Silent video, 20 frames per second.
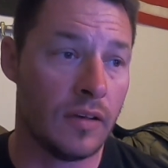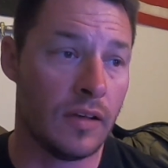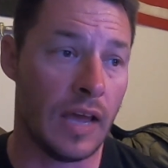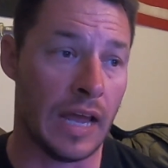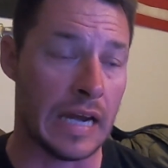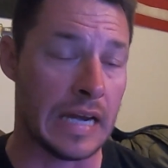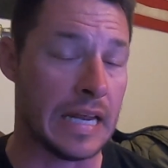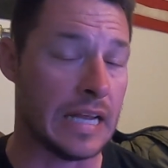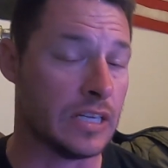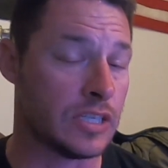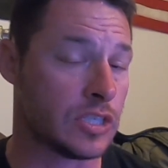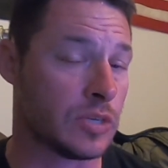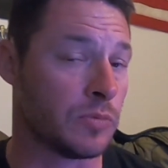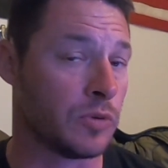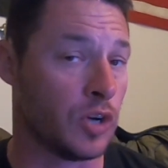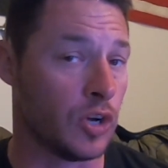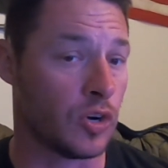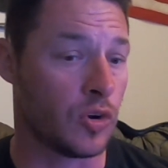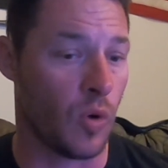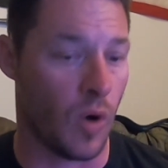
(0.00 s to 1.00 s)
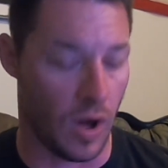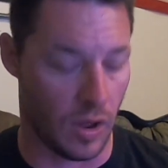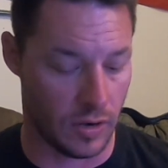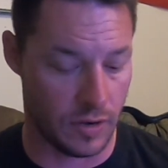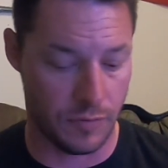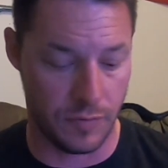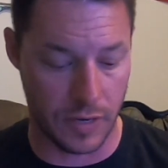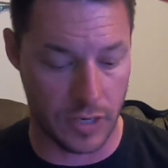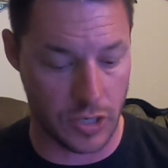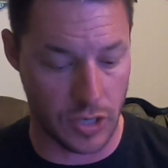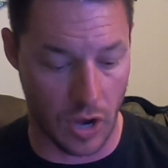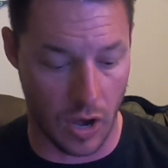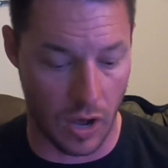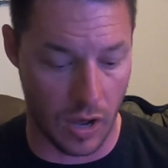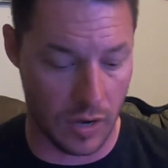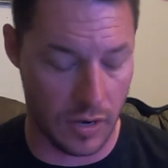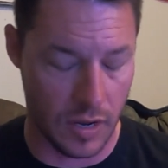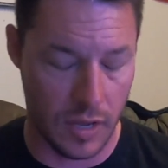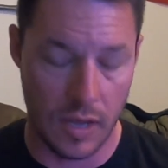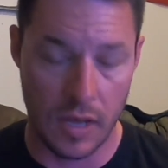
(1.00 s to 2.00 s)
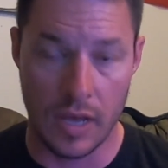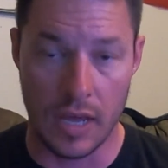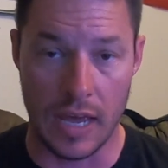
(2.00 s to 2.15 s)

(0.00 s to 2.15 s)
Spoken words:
and getting some good quality fish on,